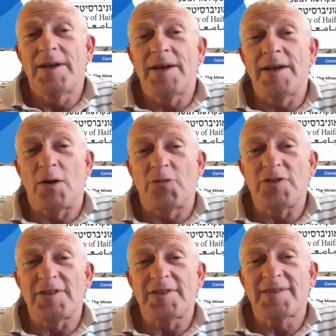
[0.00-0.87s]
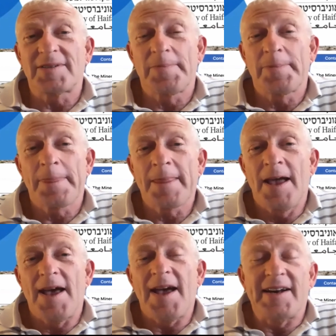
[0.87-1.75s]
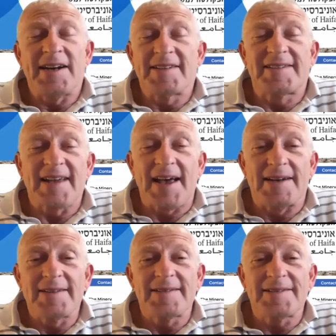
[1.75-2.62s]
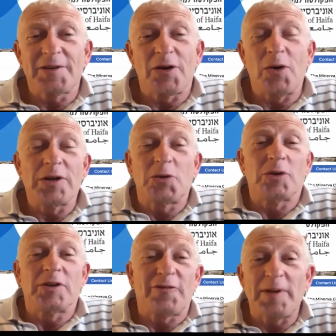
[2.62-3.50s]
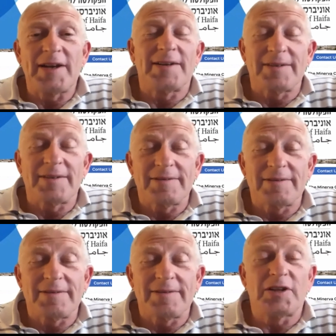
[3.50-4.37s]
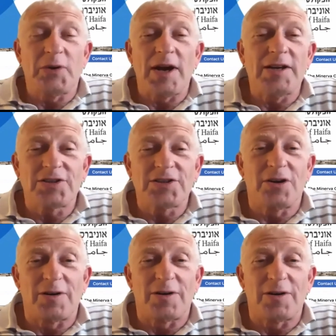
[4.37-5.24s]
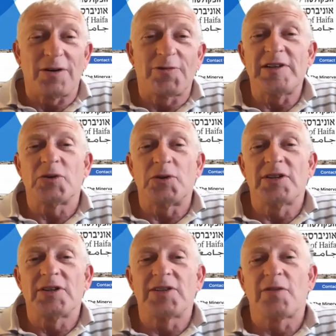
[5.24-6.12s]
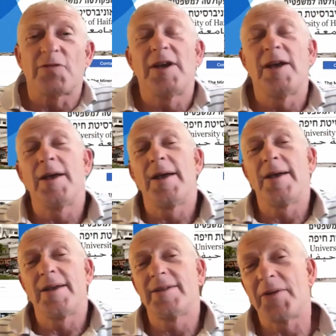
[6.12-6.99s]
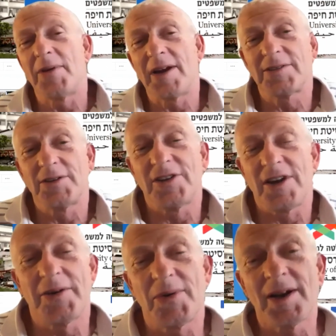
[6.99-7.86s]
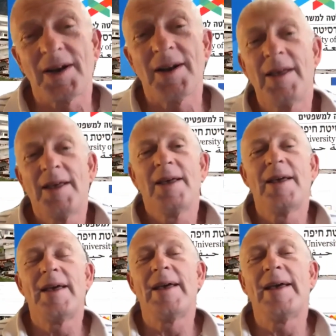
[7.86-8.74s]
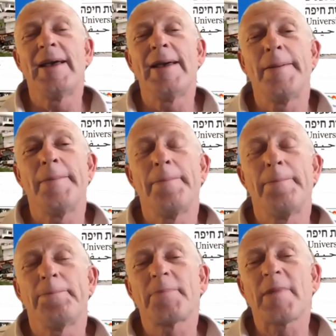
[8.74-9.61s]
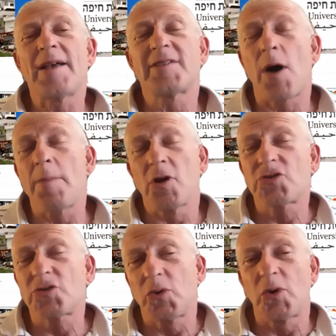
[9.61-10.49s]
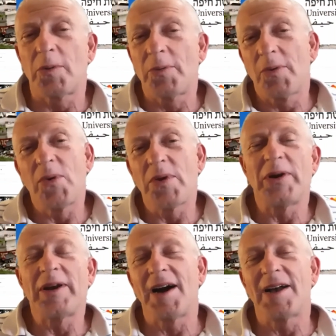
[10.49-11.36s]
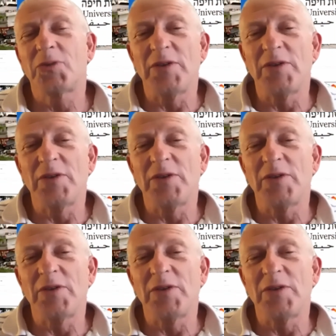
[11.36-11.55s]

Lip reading: office. And in a sense, it could have been continuation of these orders of the Director General. So I'm not sure with regard to